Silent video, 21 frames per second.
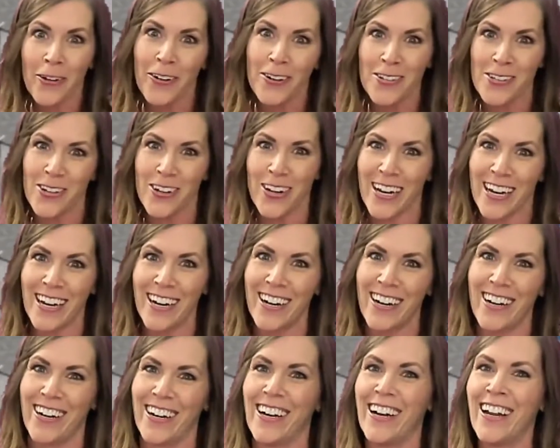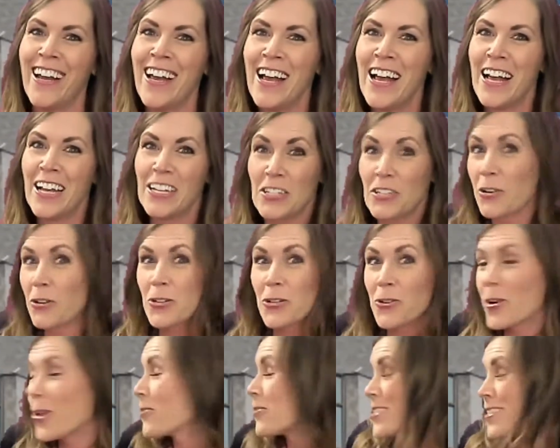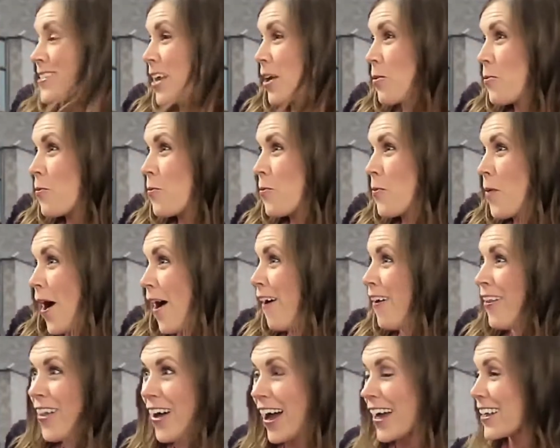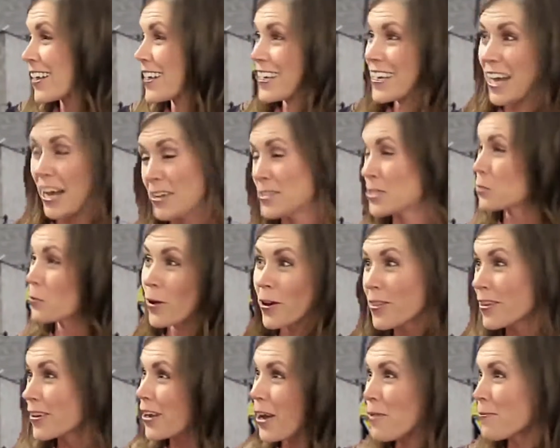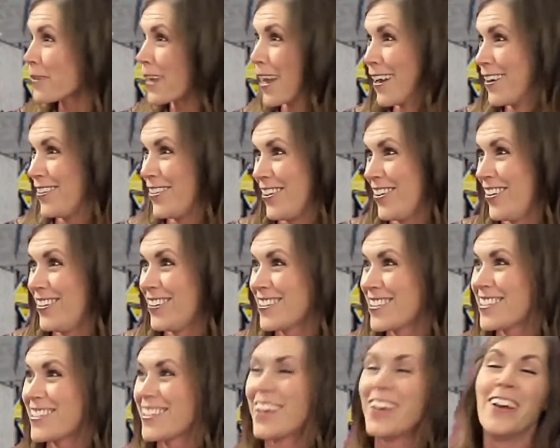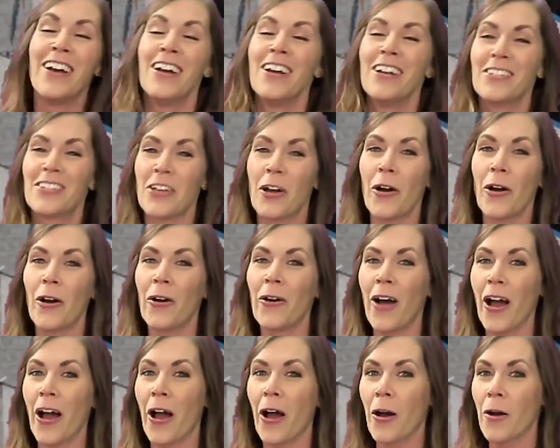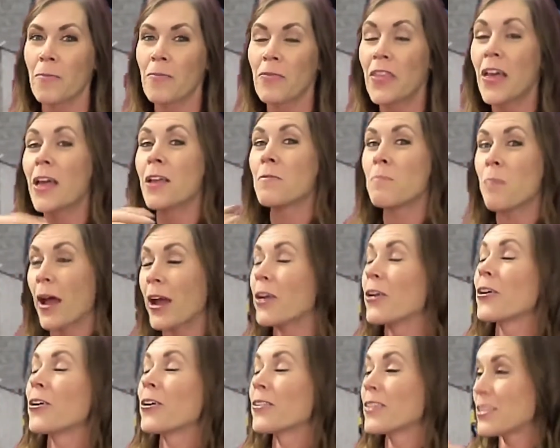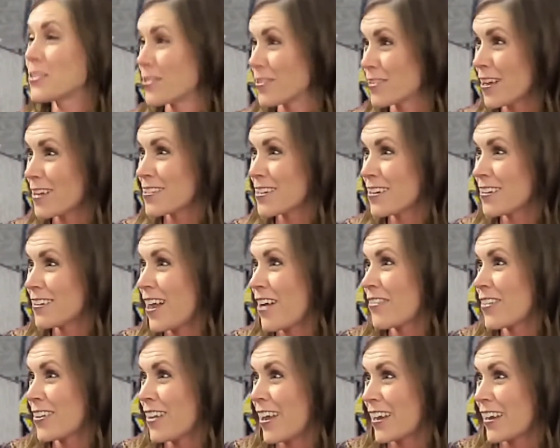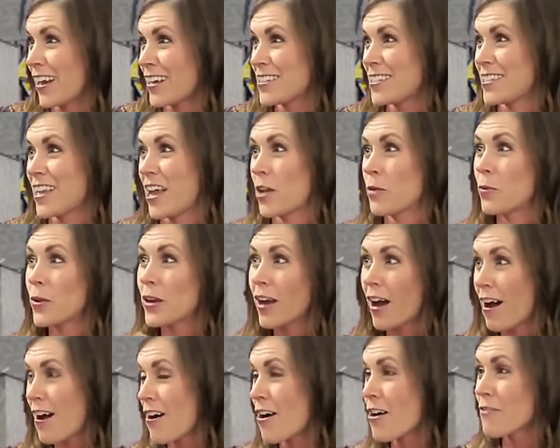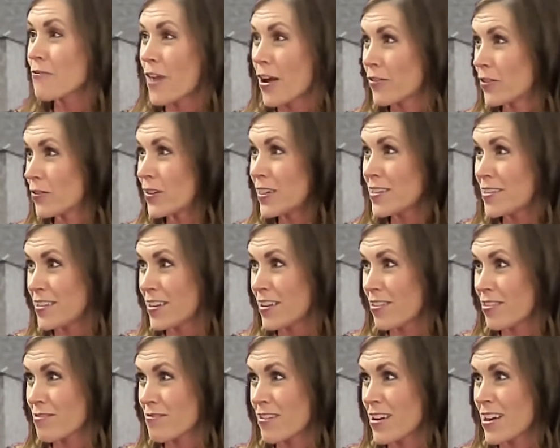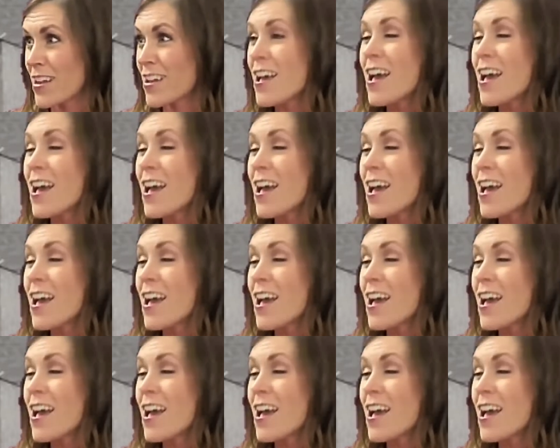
Girls are here. So Joy was like, well, I guess we're the Cupcake Girls. Yeah. So um, then by early two thousand eleven, like I said, we got our five oh one c three.